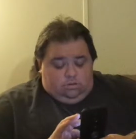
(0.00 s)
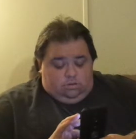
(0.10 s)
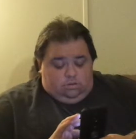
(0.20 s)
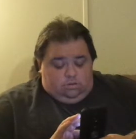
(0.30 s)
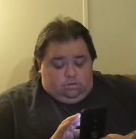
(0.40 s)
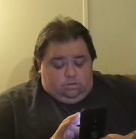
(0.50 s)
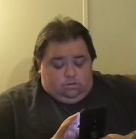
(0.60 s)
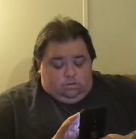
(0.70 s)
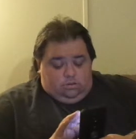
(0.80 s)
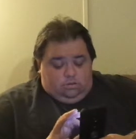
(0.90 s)

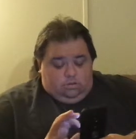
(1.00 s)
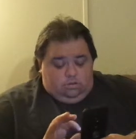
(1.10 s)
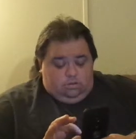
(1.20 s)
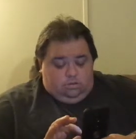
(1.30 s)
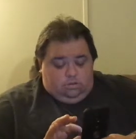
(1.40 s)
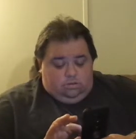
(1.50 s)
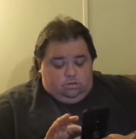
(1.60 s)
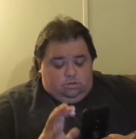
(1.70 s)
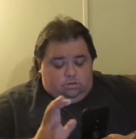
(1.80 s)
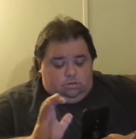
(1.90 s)

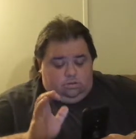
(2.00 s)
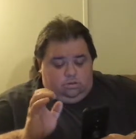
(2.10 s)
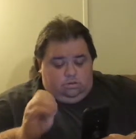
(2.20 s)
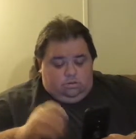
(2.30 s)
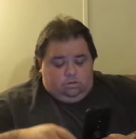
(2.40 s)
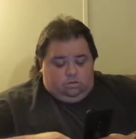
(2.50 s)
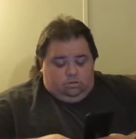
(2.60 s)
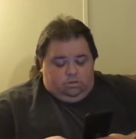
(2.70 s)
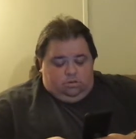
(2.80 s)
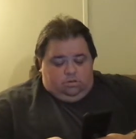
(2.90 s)

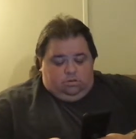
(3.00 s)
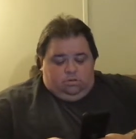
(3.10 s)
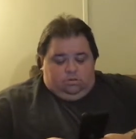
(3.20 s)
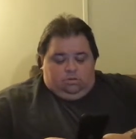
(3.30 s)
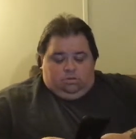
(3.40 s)
Nothing is said.